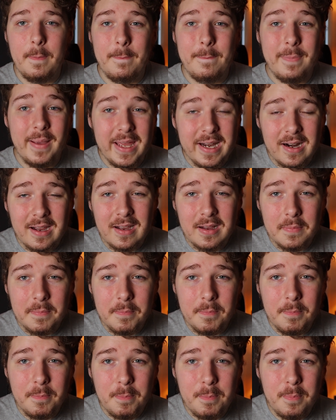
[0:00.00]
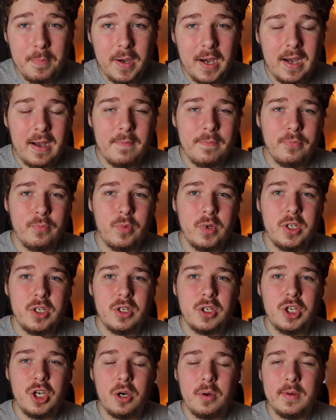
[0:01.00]
better, but when
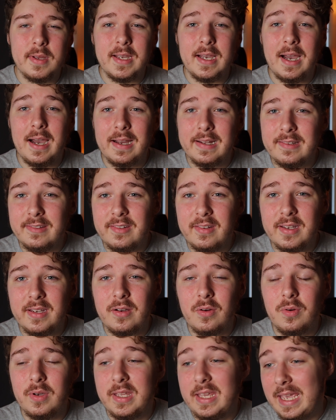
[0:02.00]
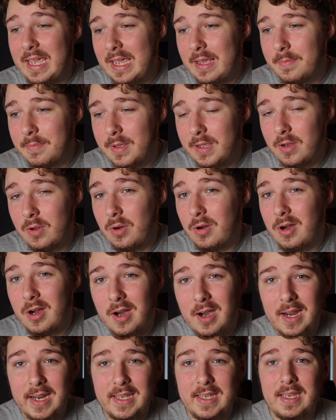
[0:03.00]
you're going hunting or camping or
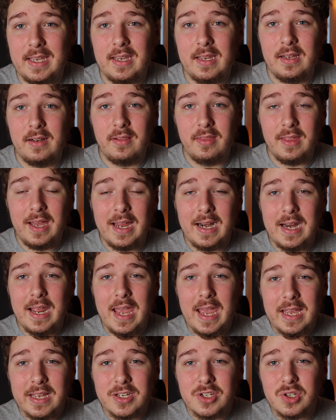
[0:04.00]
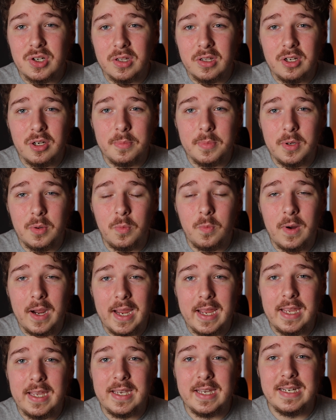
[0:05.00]
hiking, that extra little bit of
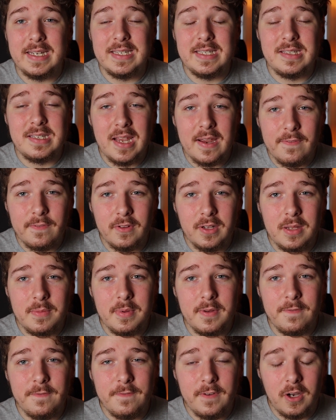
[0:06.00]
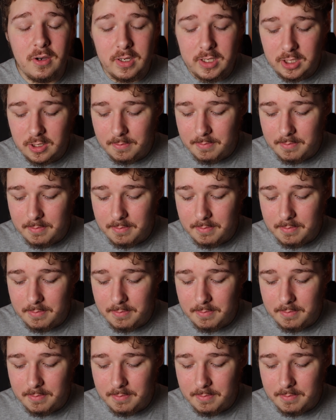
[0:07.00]
weight can definitely be felt in your